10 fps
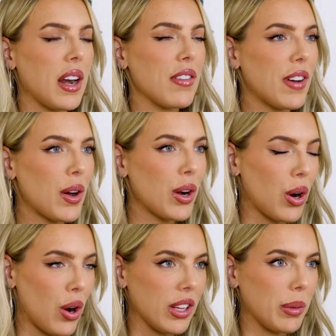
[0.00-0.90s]
and I felt a
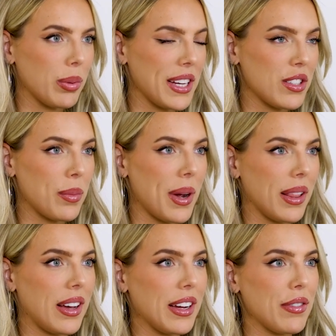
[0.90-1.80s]
calling placed on my
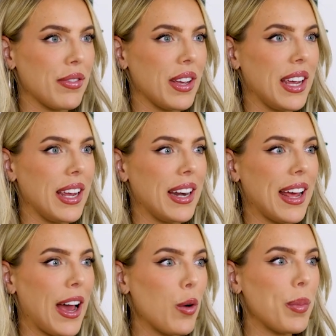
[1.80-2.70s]
life in
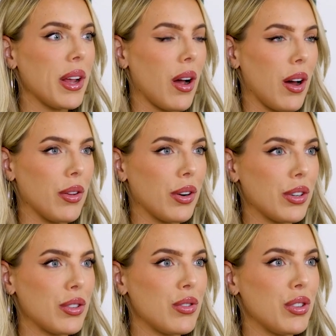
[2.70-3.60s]
helping
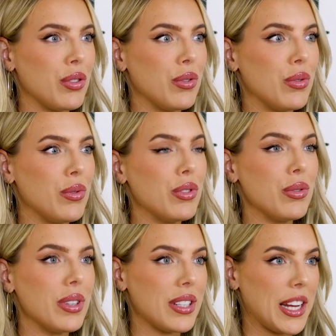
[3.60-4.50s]
others to
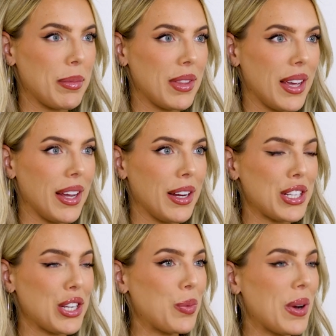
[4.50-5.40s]
do the same thing.
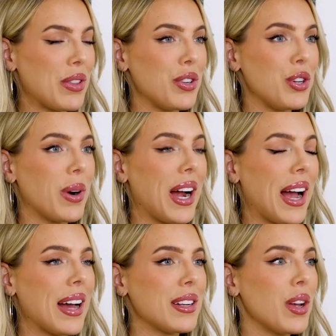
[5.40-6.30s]
So whether you are
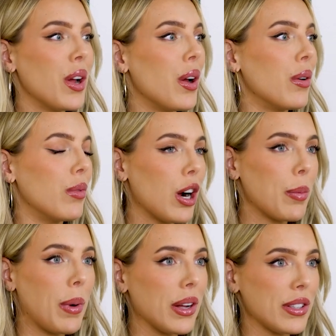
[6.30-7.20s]
at
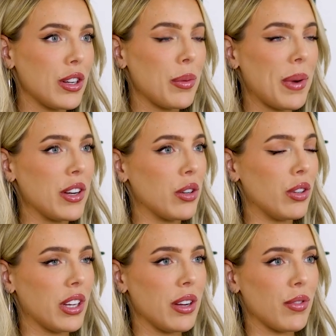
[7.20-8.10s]
rock bottom and you're
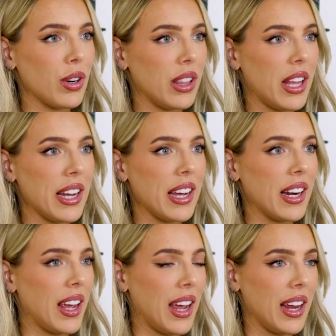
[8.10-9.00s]
looking for a light
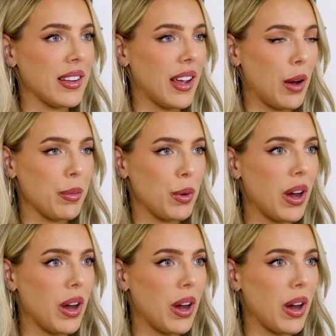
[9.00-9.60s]
and a hand to help you